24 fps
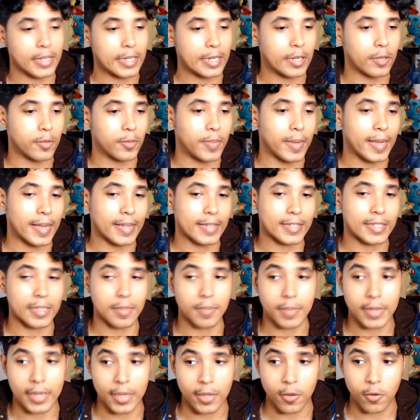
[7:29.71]
You know, being
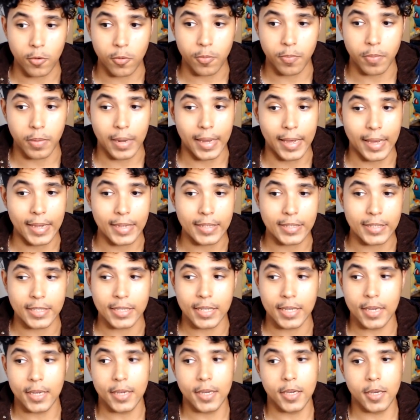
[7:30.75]
somebody who
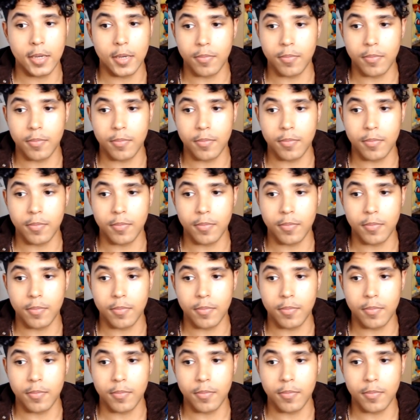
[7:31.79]
plays